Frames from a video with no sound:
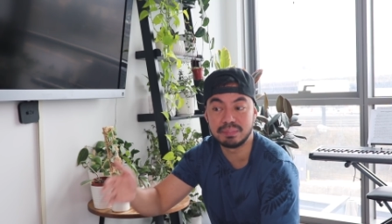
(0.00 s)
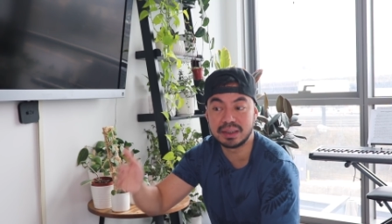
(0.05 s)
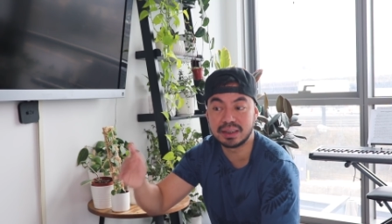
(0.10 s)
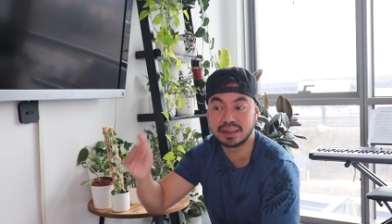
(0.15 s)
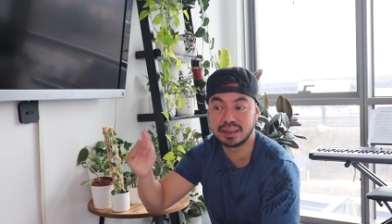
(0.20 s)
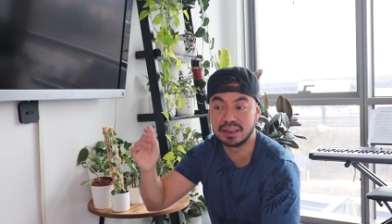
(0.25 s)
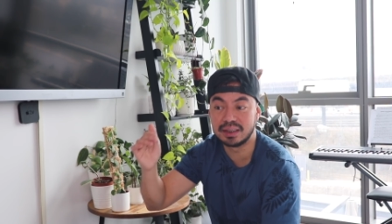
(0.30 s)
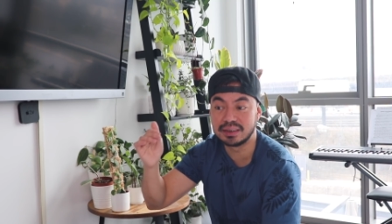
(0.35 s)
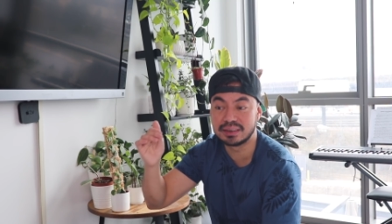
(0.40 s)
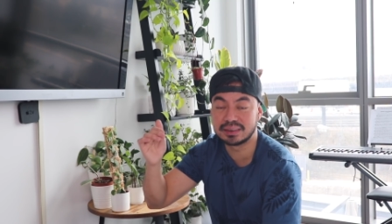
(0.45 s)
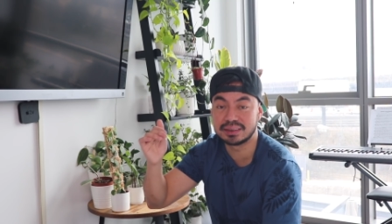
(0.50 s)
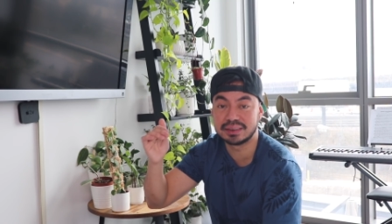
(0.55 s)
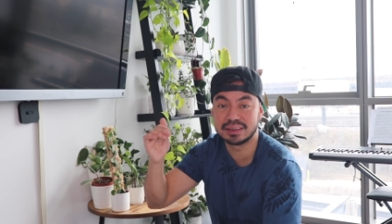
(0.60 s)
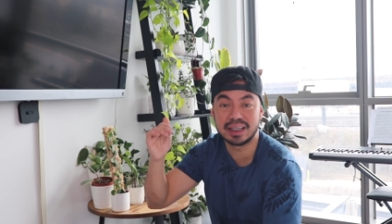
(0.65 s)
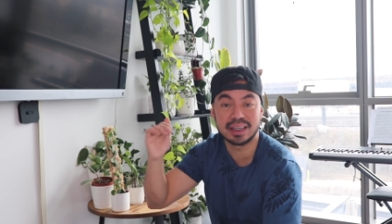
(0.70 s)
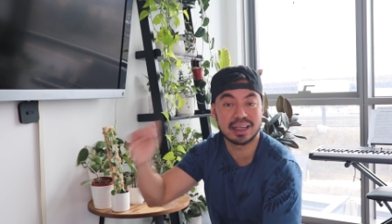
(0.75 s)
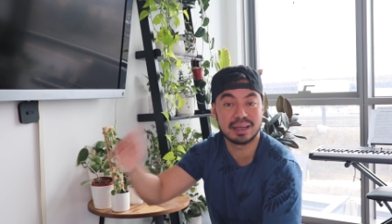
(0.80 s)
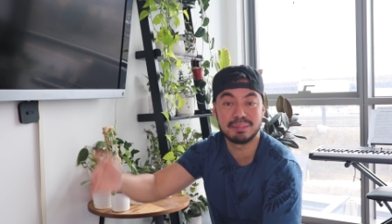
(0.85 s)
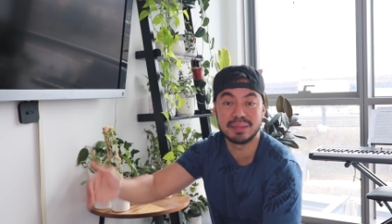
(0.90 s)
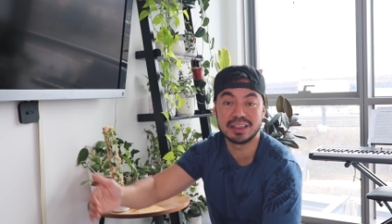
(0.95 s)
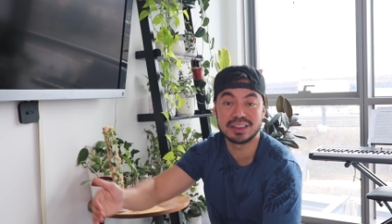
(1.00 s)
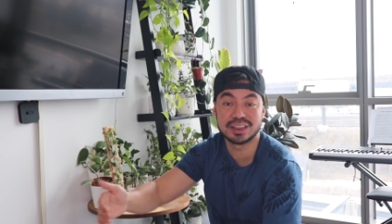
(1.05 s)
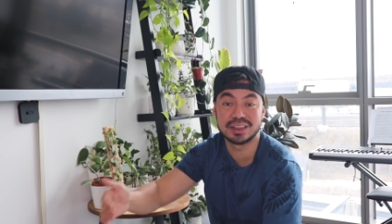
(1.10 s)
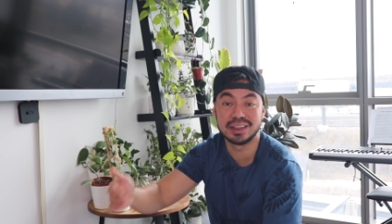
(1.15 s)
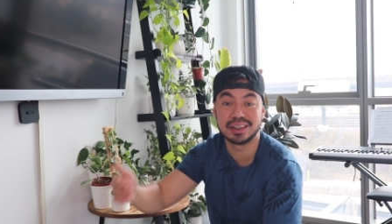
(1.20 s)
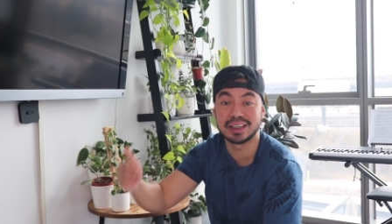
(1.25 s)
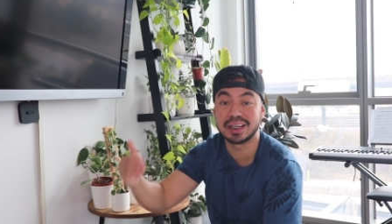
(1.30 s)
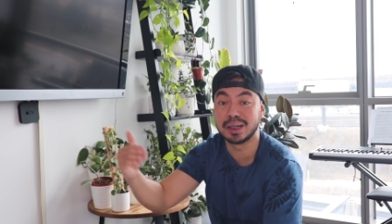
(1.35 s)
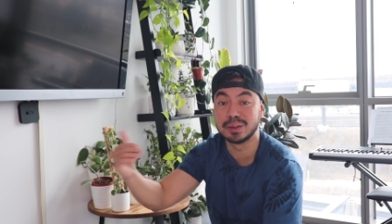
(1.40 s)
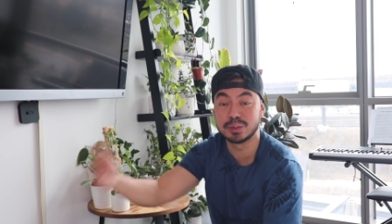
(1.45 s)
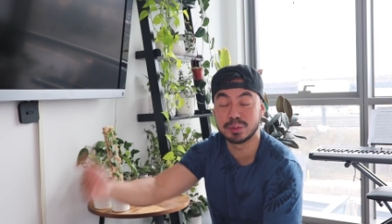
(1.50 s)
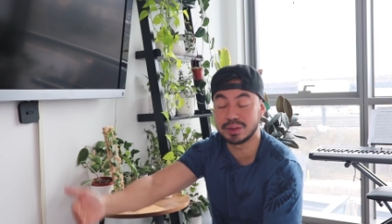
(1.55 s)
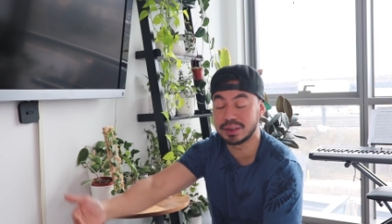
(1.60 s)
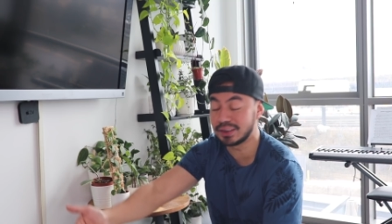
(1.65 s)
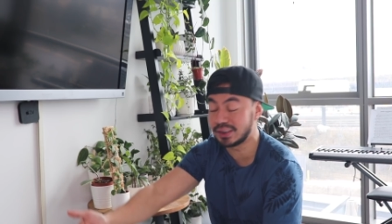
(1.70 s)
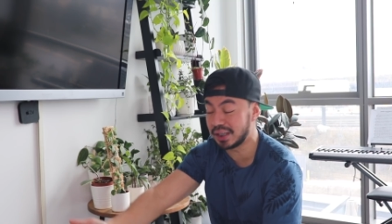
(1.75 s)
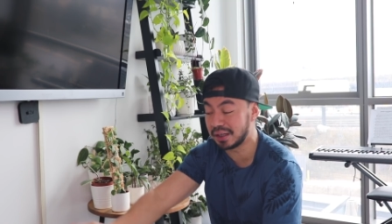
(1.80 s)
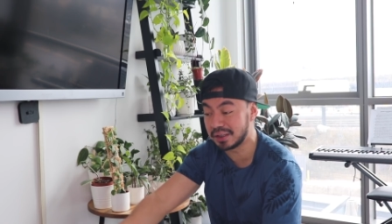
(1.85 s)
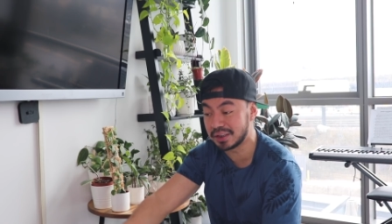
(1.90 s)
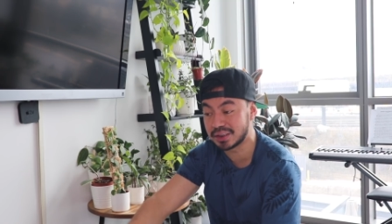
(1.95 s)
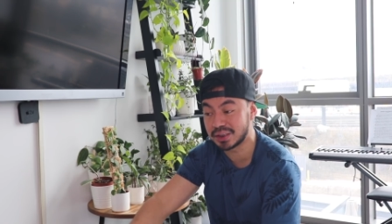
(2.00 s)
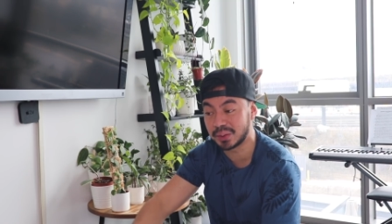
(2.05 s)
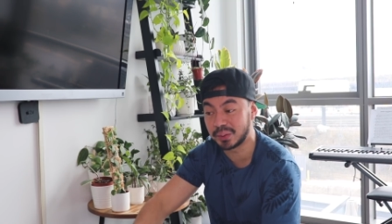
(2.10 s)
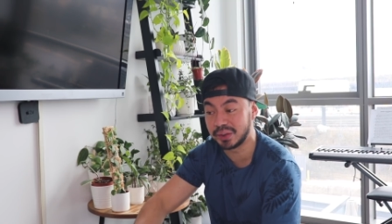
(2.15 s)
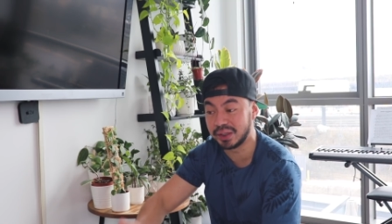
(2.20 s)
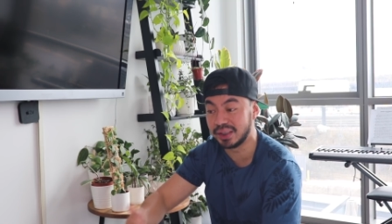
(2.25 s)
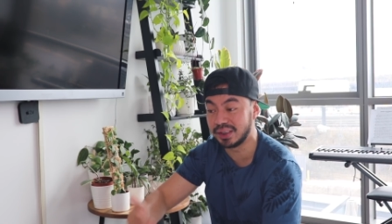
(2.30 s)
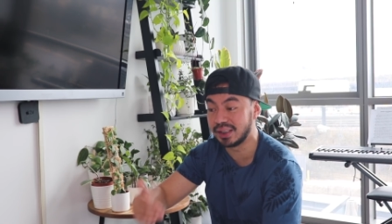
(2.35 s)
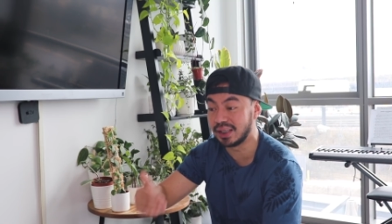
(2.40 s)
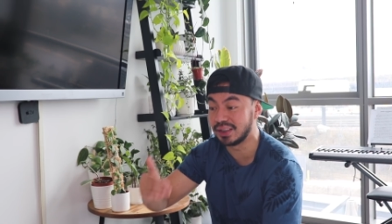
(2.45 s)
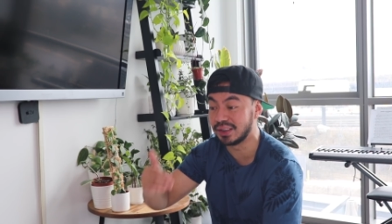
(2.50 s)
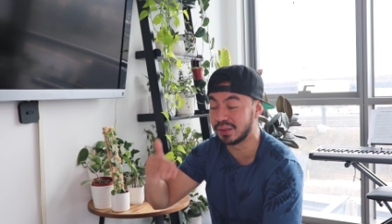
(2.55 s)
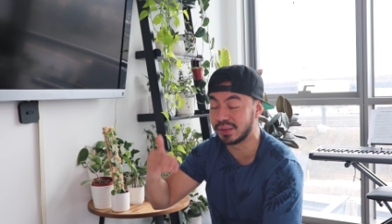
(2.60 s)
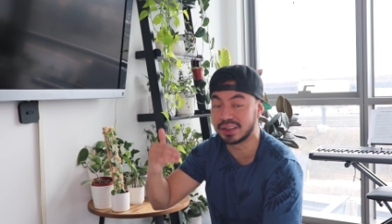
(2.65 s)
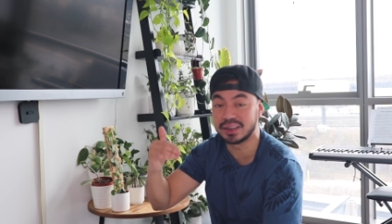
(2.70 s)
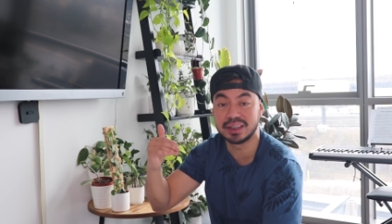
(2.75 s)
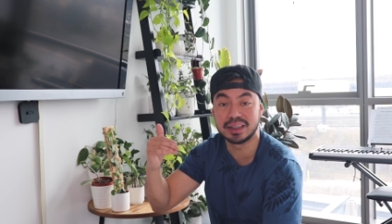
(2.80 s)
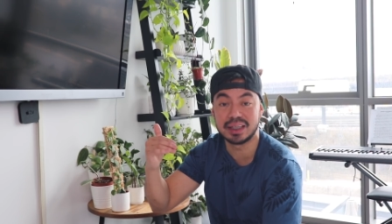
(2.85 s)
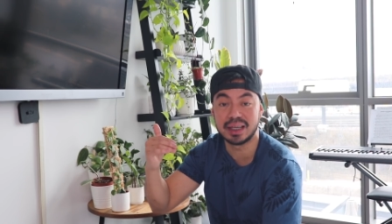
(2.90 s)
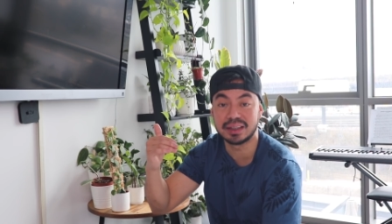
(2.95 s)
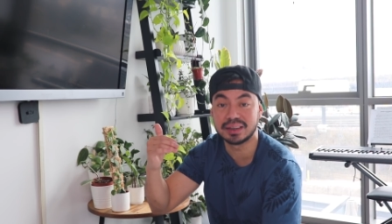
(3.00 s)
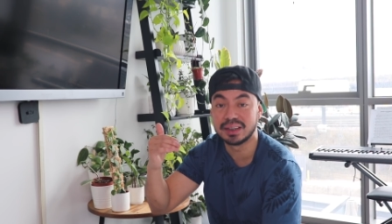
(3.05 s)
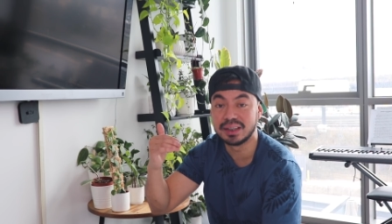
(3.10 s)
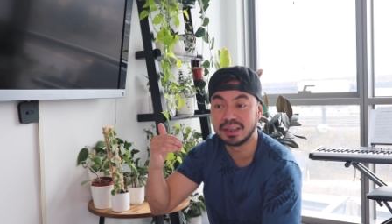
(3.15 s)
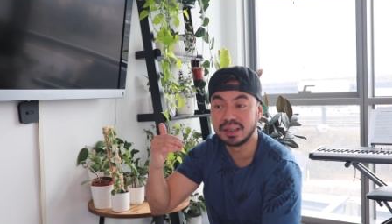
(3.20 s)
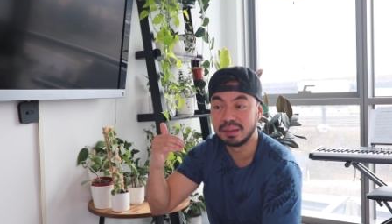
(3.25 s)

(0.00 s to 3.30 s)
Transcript: Because like I mentioned, it comes with the territory that you're gonna get